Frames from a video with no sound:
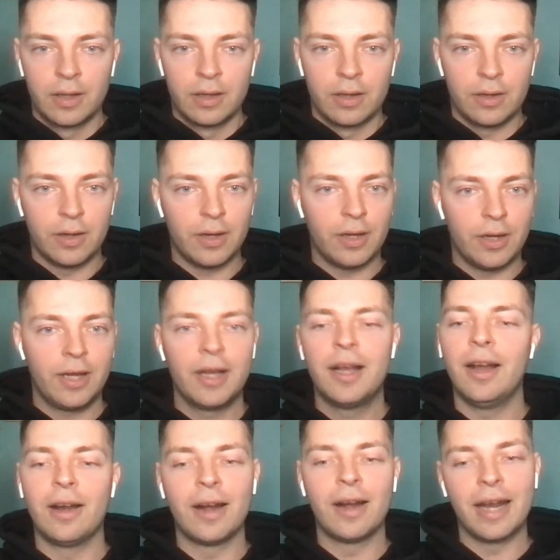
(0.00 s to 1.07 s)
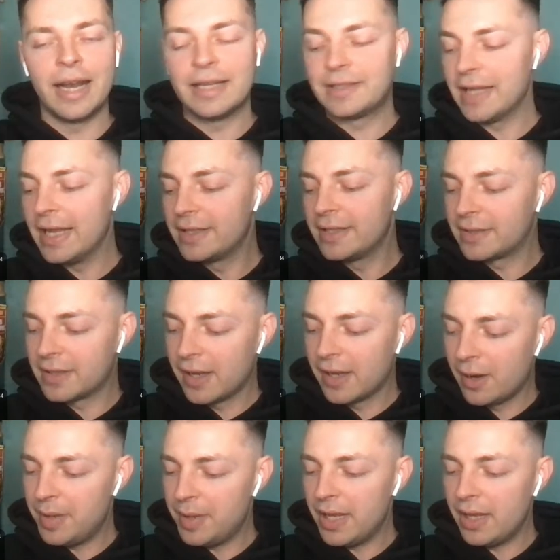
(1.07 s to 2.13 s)
All right, it's gonna
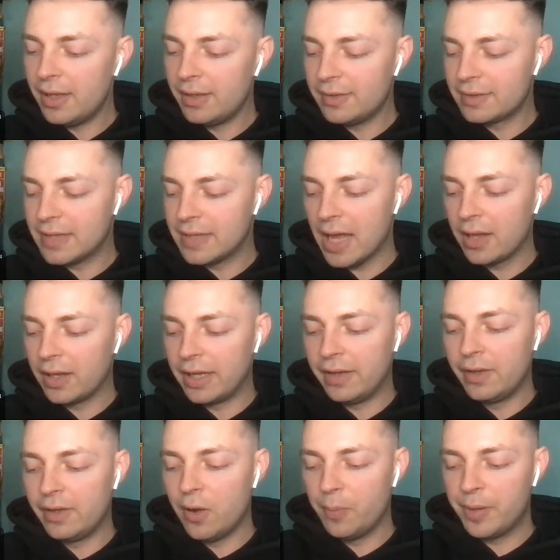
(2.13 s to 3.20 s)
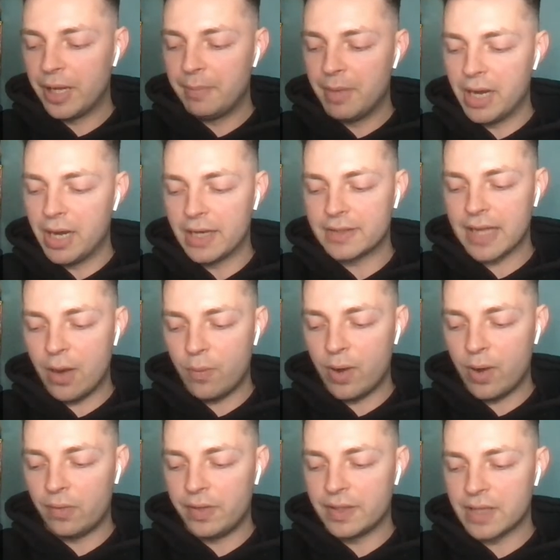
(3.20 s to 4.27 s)
be telling in the opening minutes how well
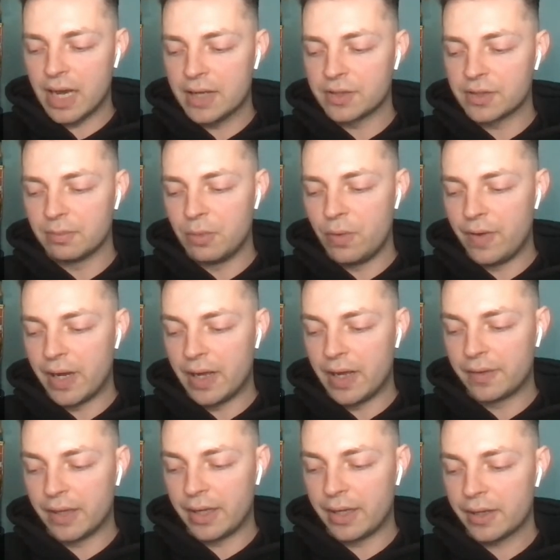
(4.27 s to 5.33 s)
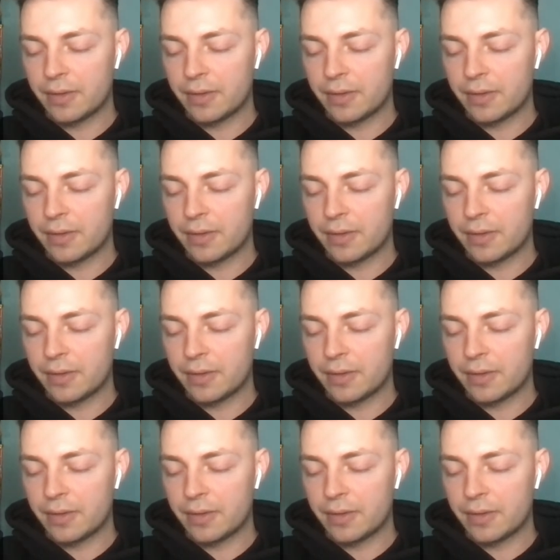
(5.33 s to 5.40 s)
these guys are moving, I think.